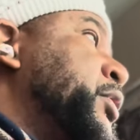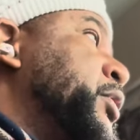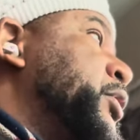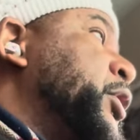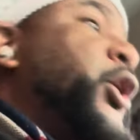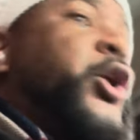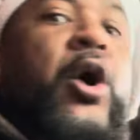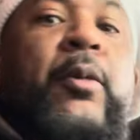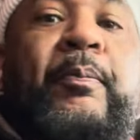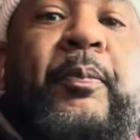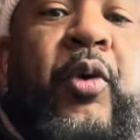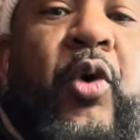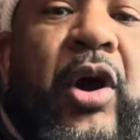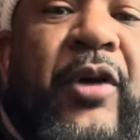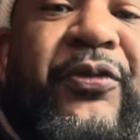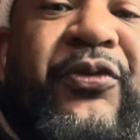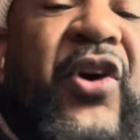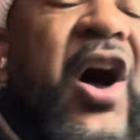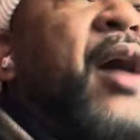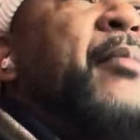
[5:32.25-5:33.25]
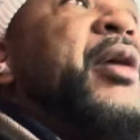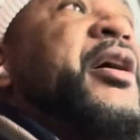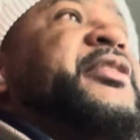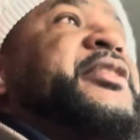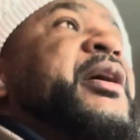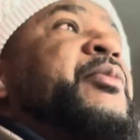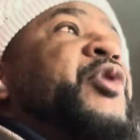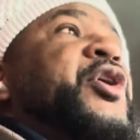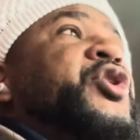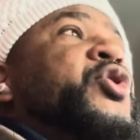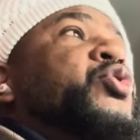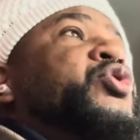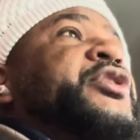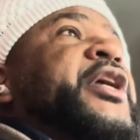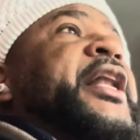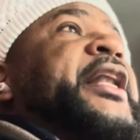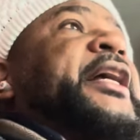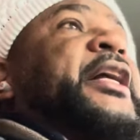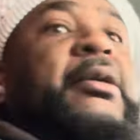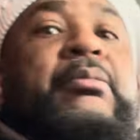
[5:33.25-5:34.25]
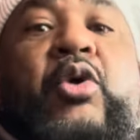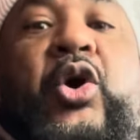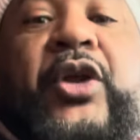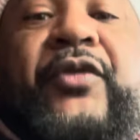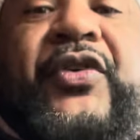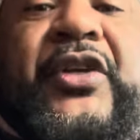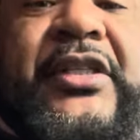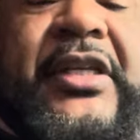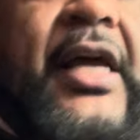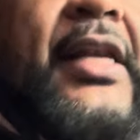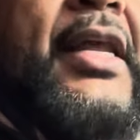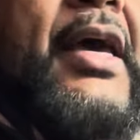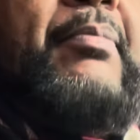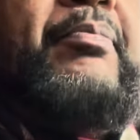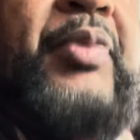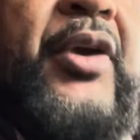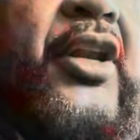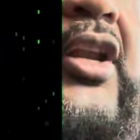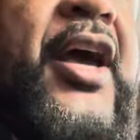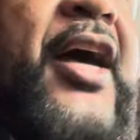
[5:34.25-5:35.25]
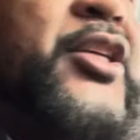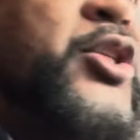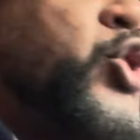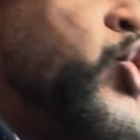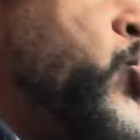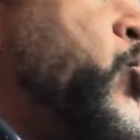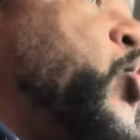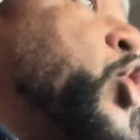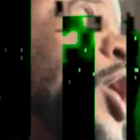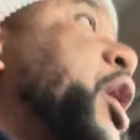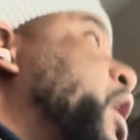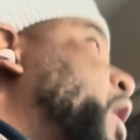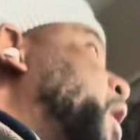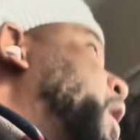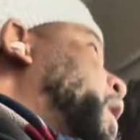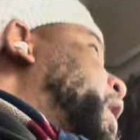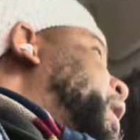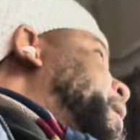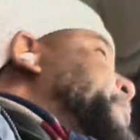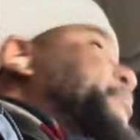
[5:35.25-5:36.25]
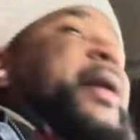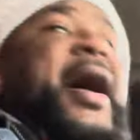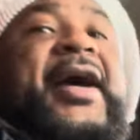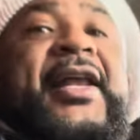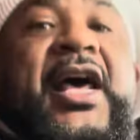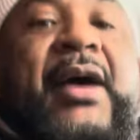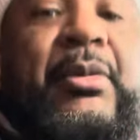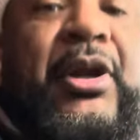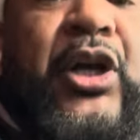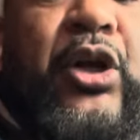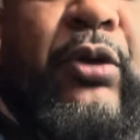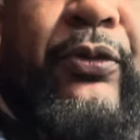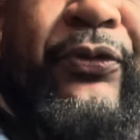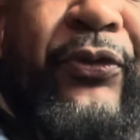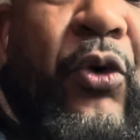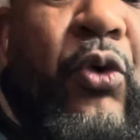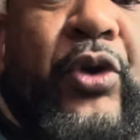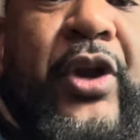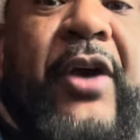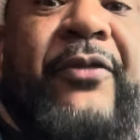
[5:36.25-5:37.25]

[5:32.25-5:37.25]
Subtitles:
little poor farmers, them will use their little money to send them picnic at school and buy them little food.